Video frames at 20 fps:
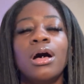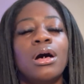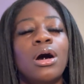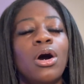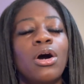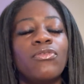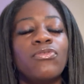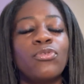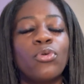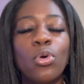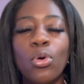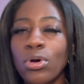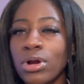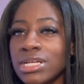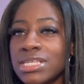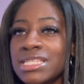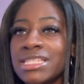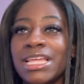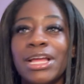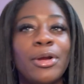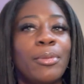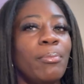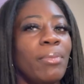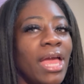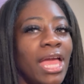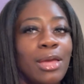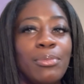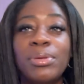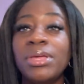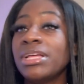Of course, there
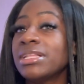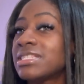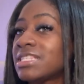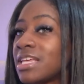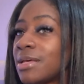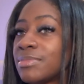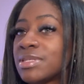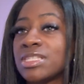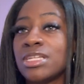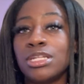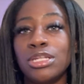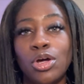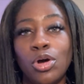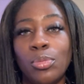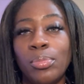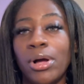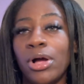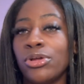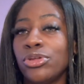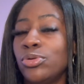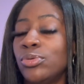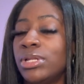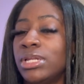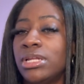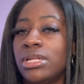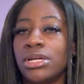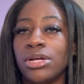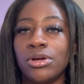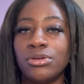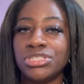may be attempts to lowball you in
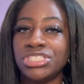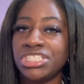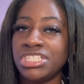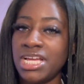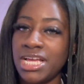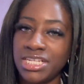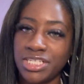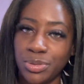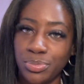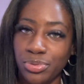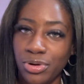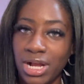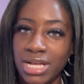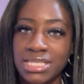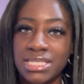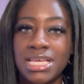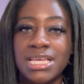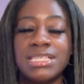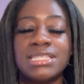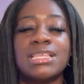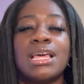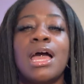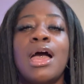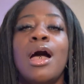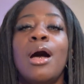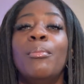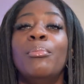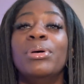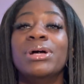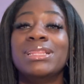the negotiation process,
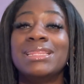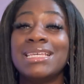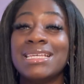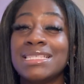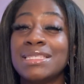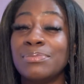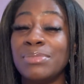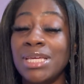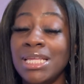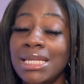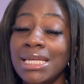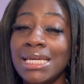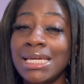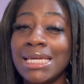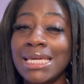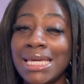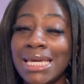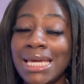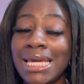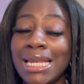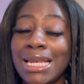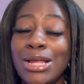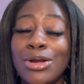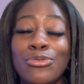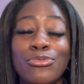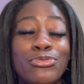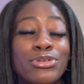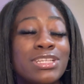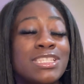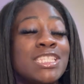but this media kit
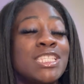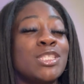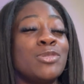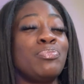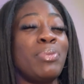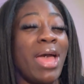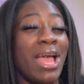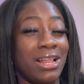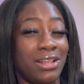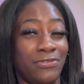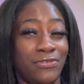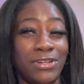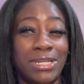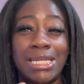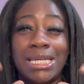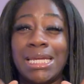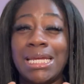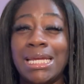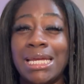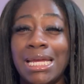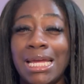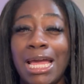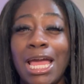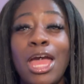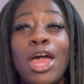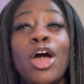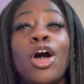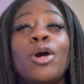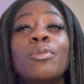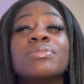respectfully
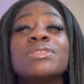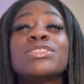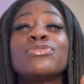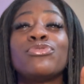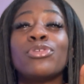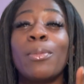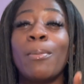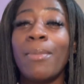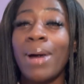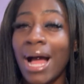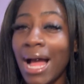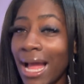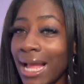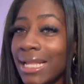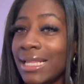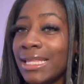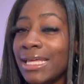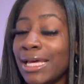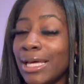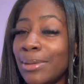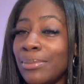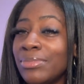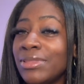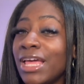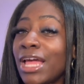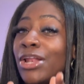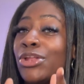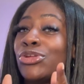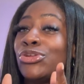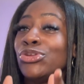helps remind them
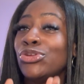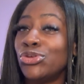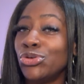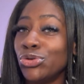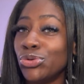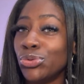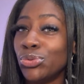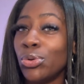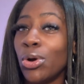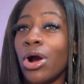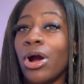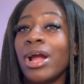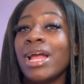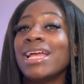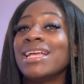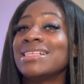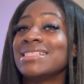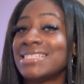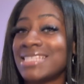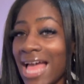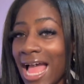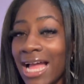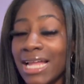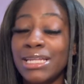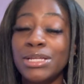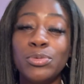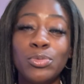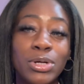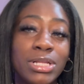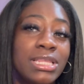that you are
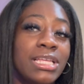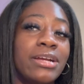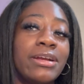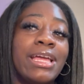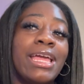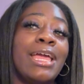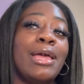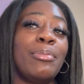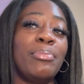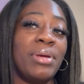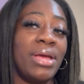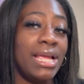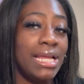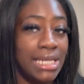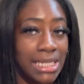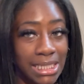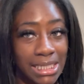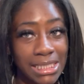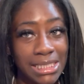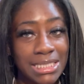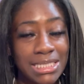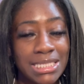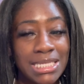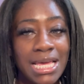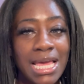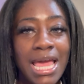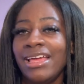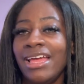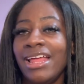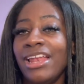exactly what their campaign needs.
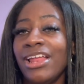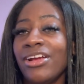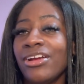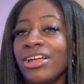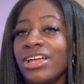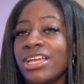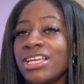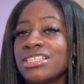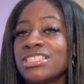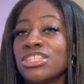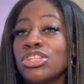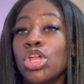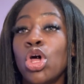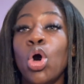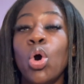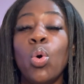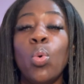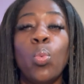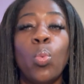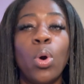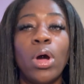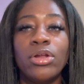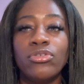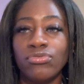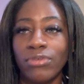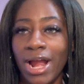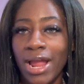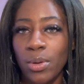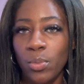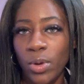And there is no one
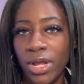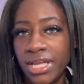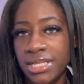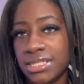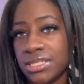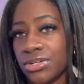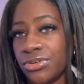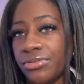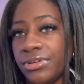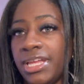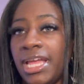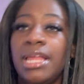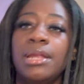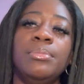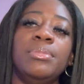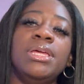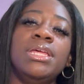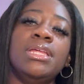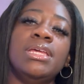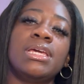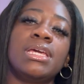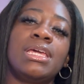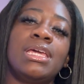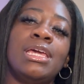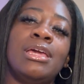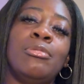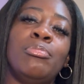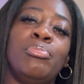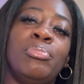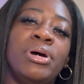right way to create a media
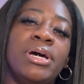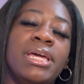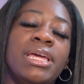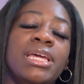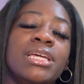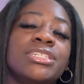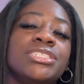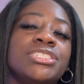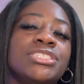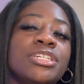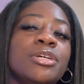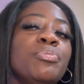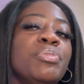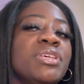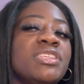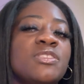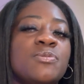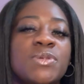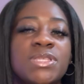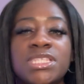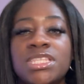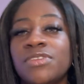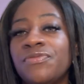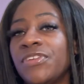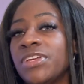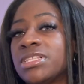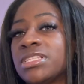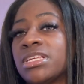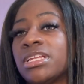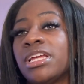kit, but it should be
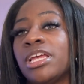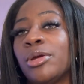specific to the